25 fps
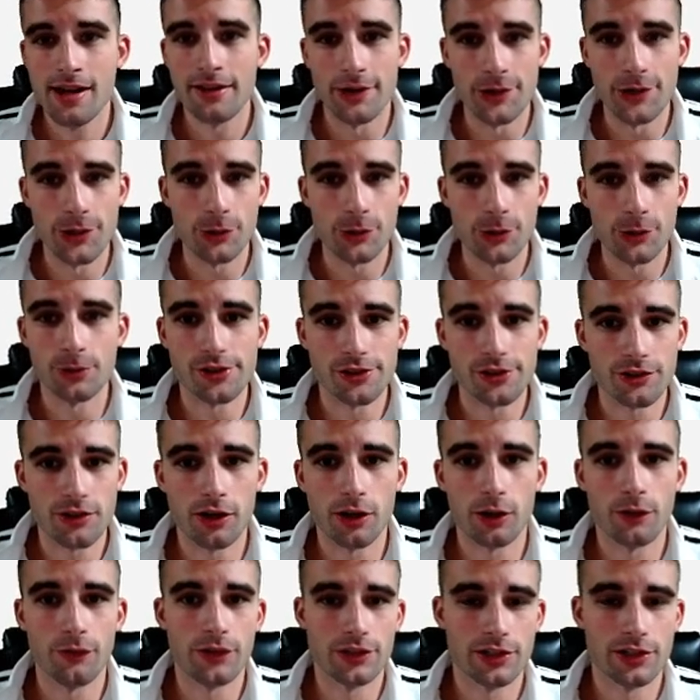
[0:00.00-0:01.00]
They do really
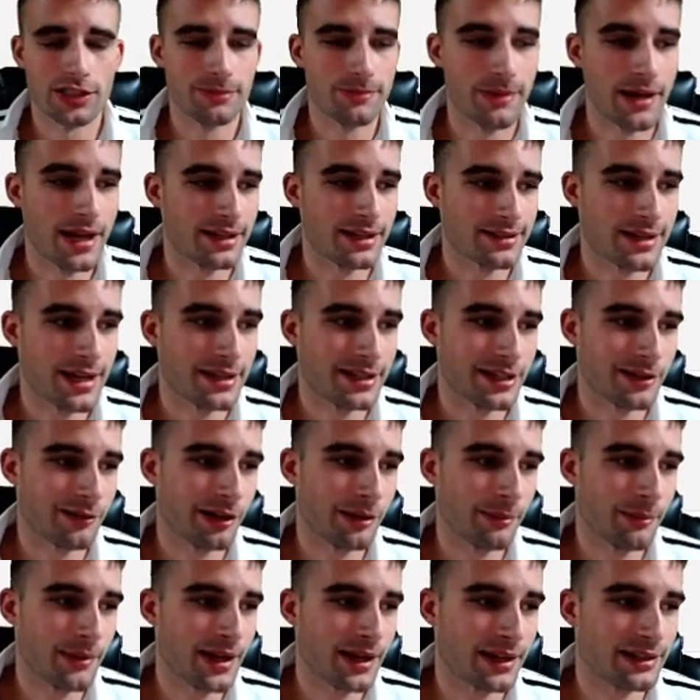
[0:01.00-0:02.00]
struggle versus pass catching
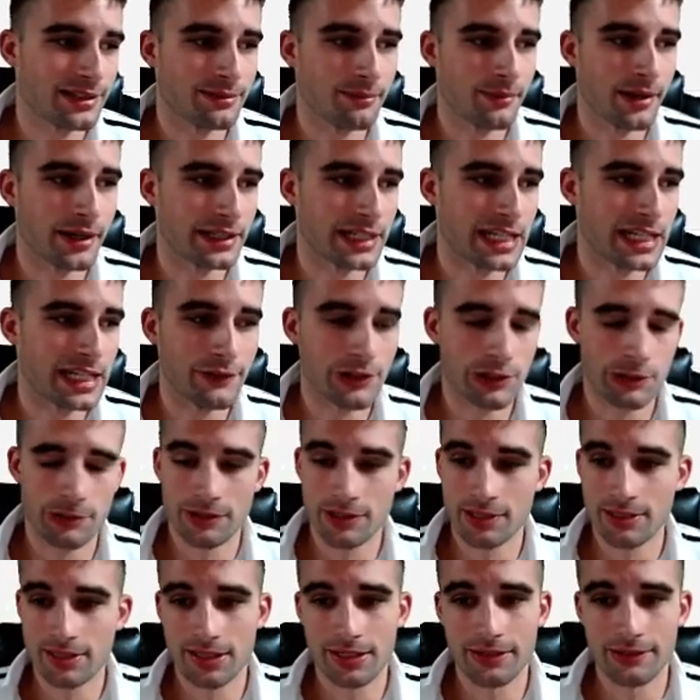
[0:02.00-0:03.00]
running backs. And Mike Davis
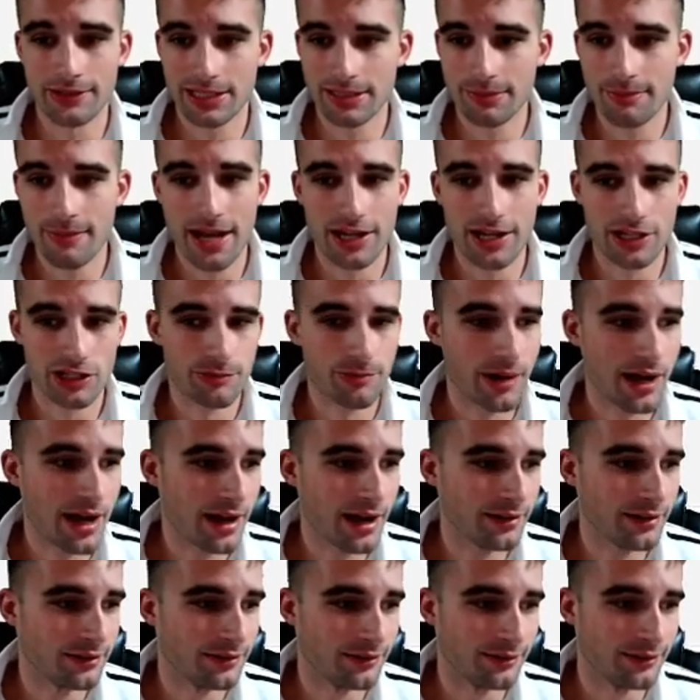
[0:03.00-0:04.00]
was just in a smash
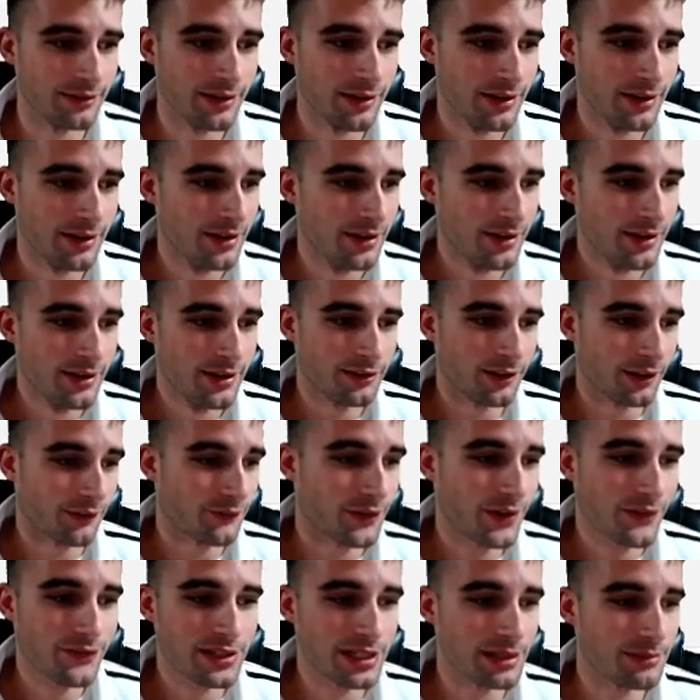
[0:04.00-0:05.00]
spot. And like
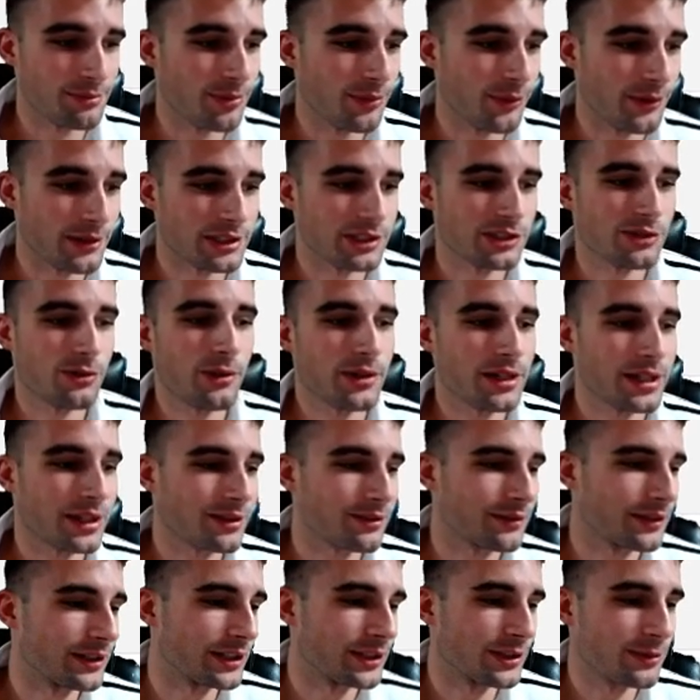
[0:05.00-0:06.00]
15 points,
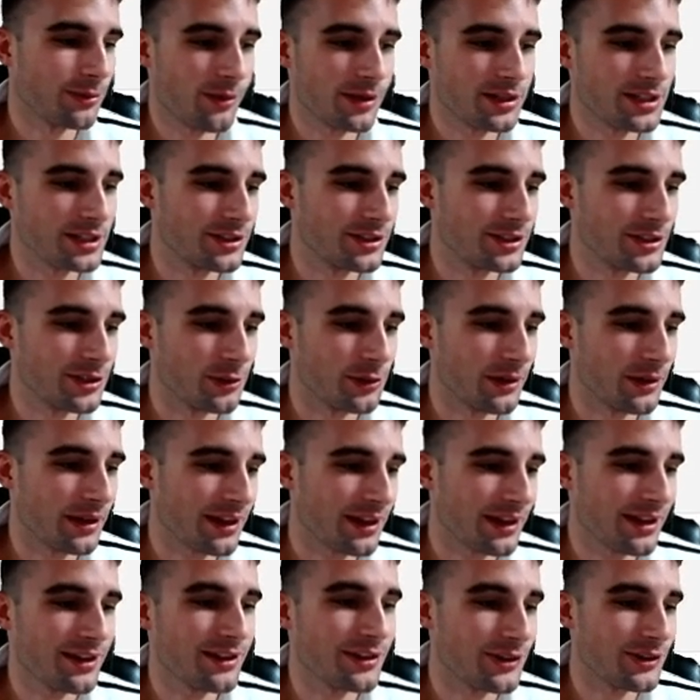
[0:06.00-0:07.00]
23, 22,
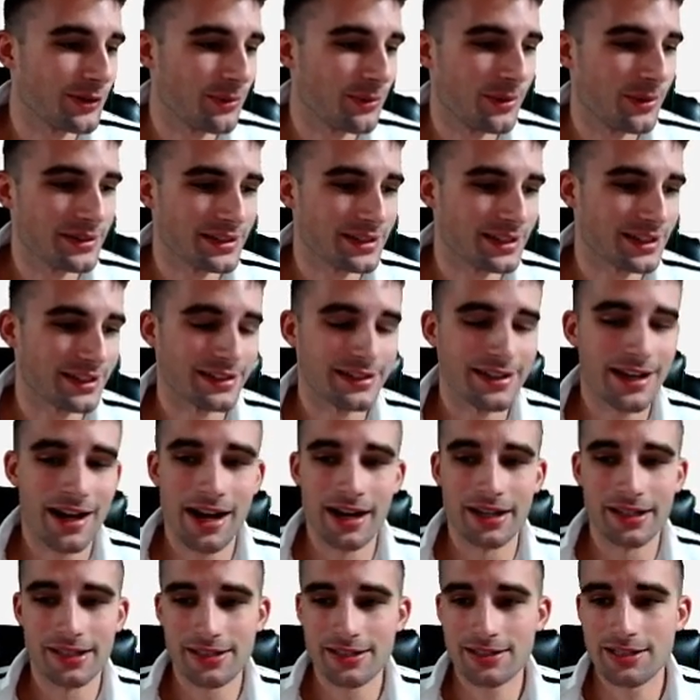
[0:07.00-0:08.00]
and
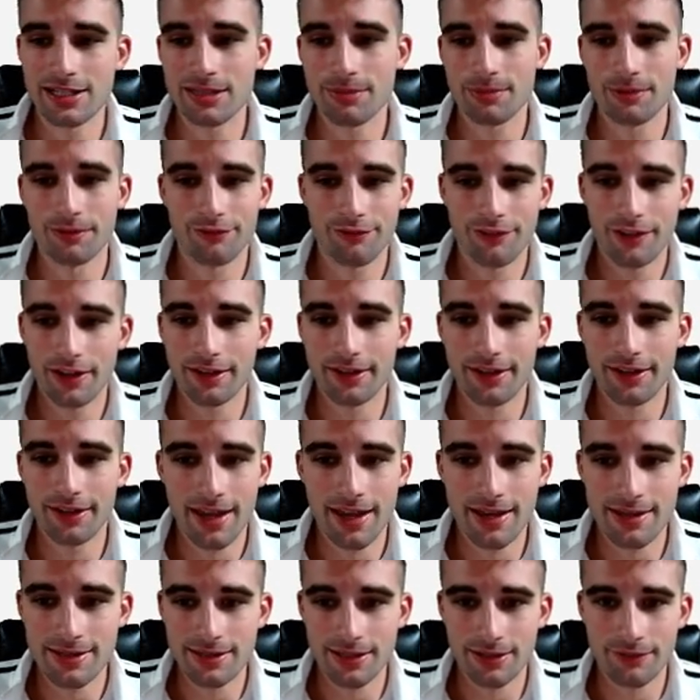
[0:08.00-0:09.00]
29. He's just been
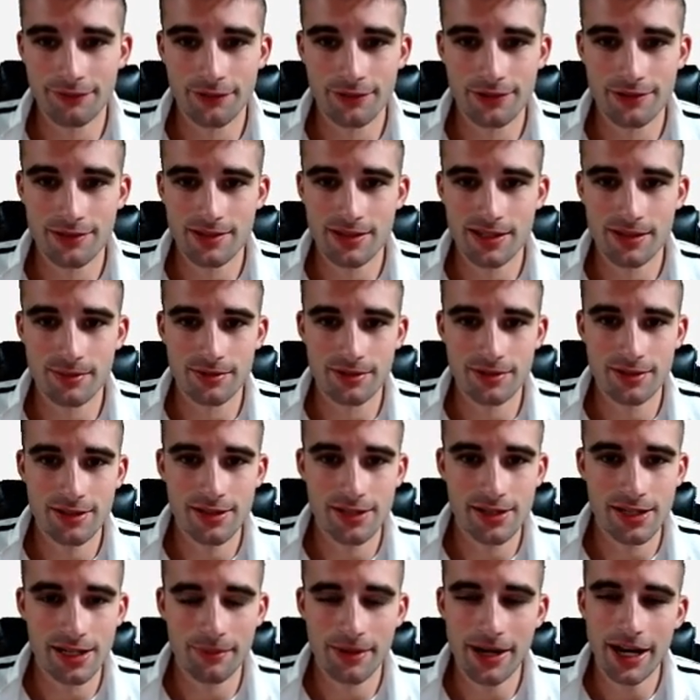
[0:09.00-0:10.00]
fantastic for
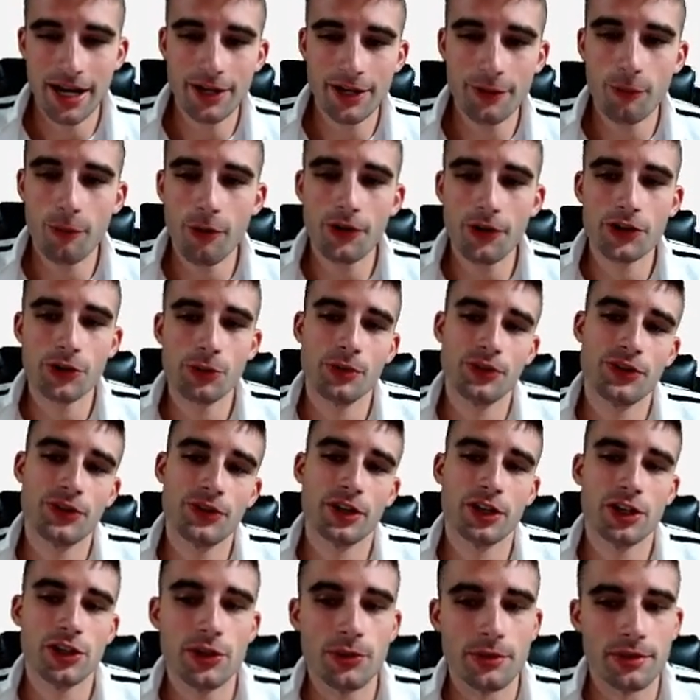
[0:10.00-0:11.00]
CMC. And I'm kind of wondering what
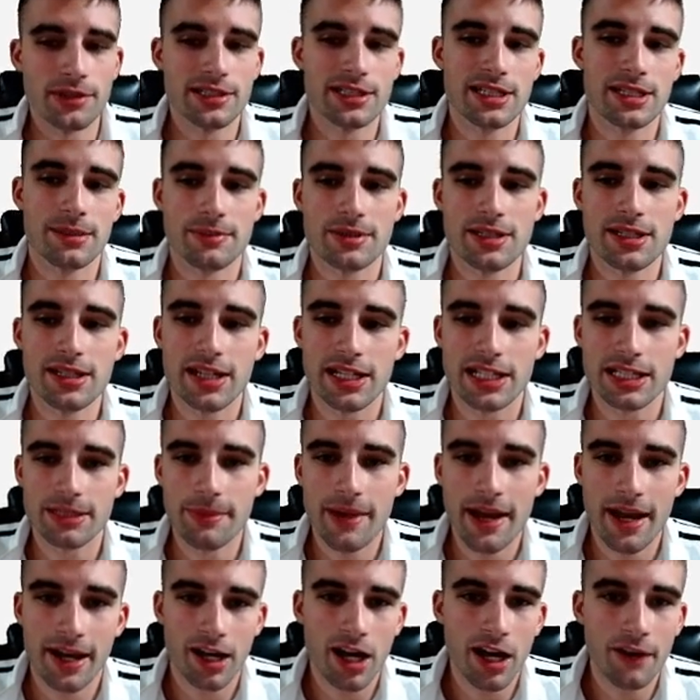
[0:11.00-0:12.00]
they're going to do when CMC gets
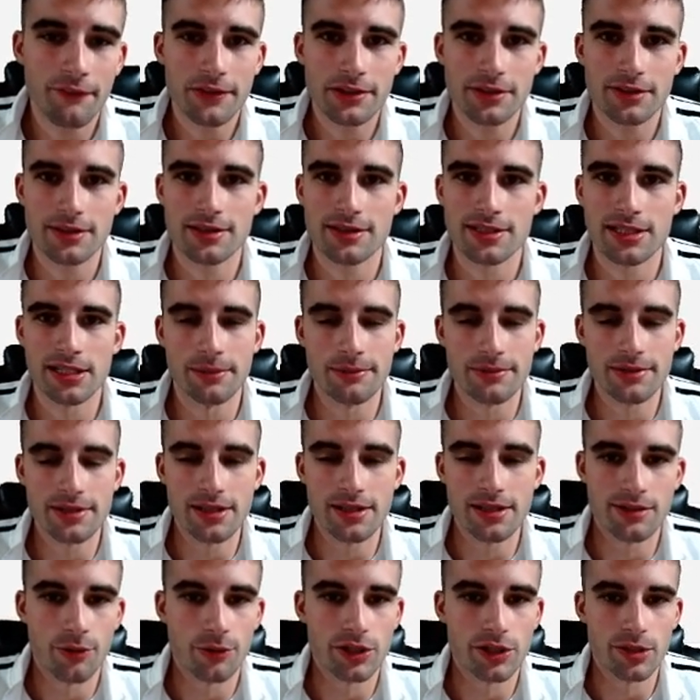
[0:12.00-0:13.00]
back. Obviously, CMC
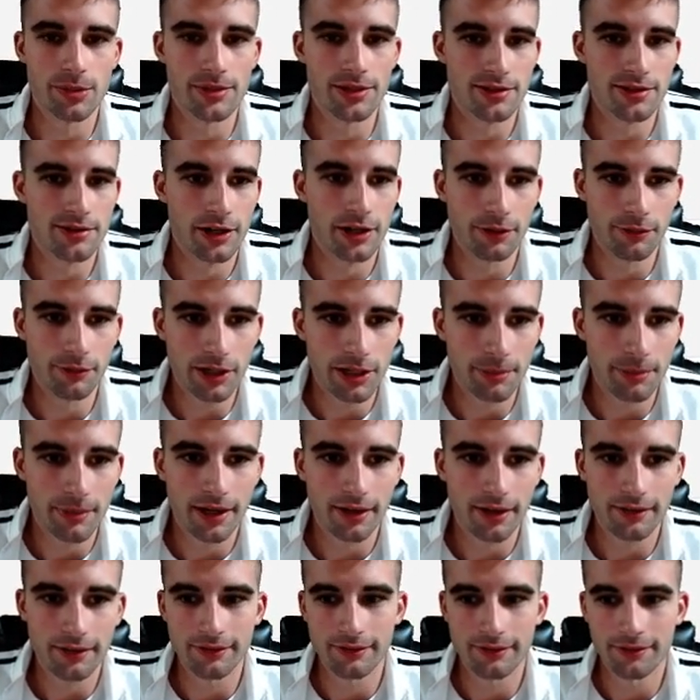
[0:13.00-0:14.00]
is going to be the starting running
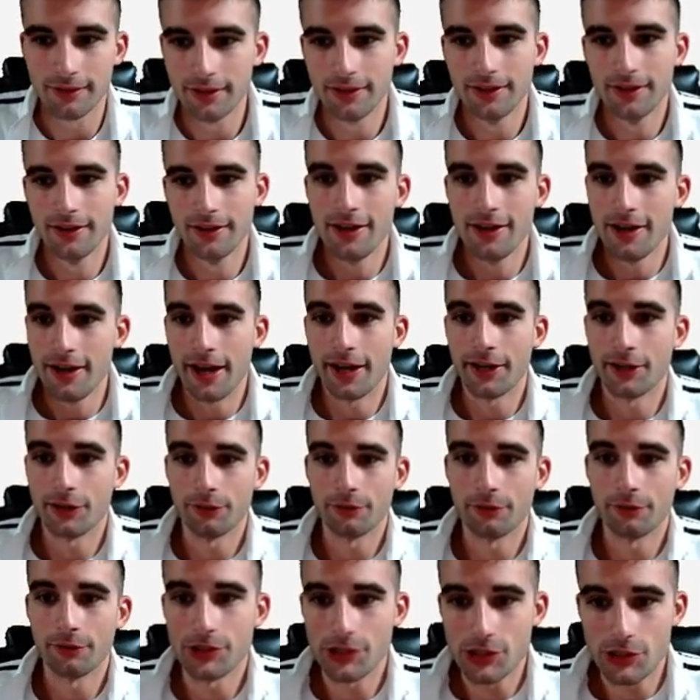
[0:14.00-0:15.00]
back and
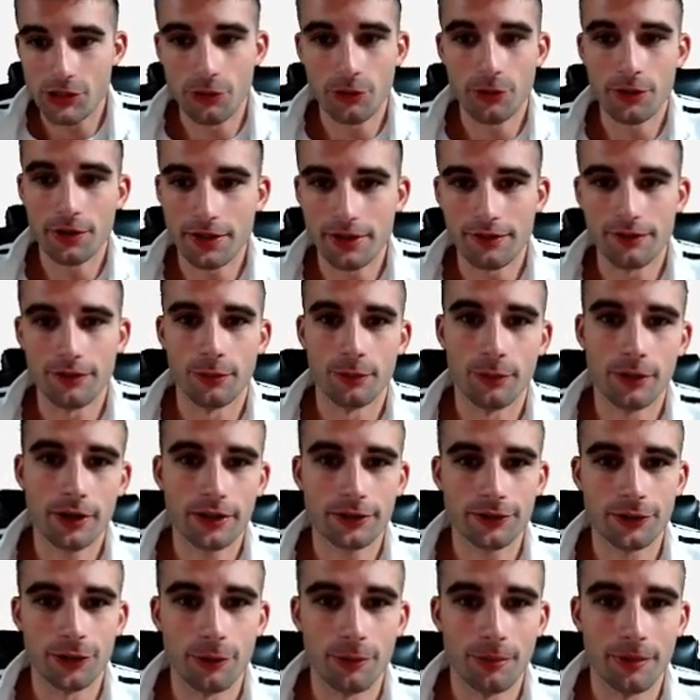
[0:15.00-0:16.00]
handle the majority of the
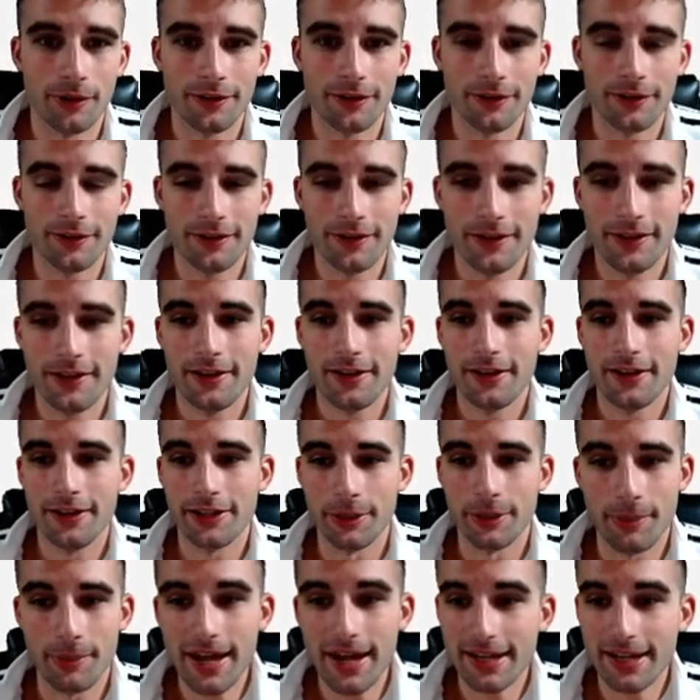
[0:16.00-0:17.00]
workload. But in
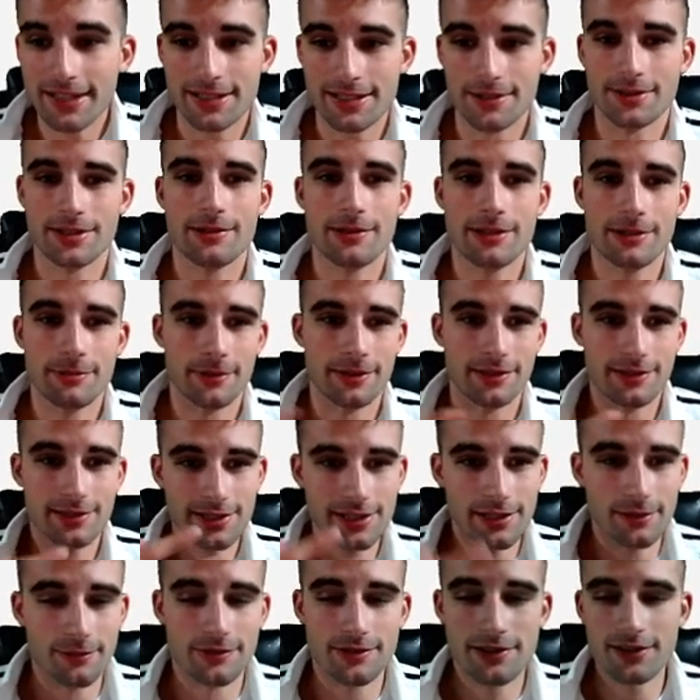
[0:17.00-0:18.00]
the past, it's just been
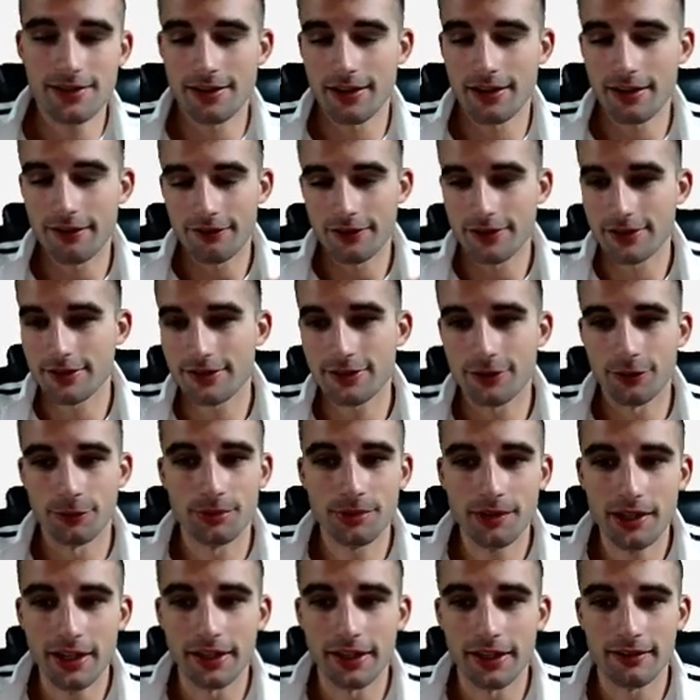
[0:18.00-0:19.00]
CMC every single
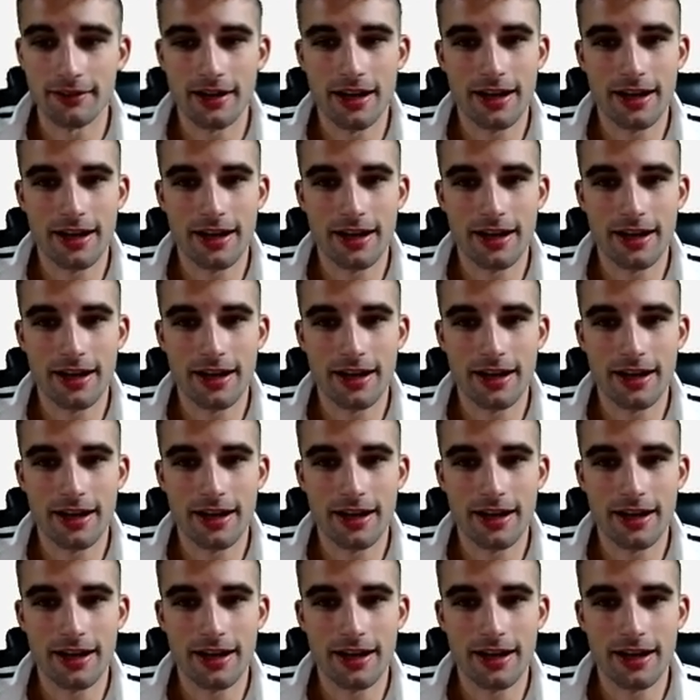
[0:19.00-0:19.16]
play.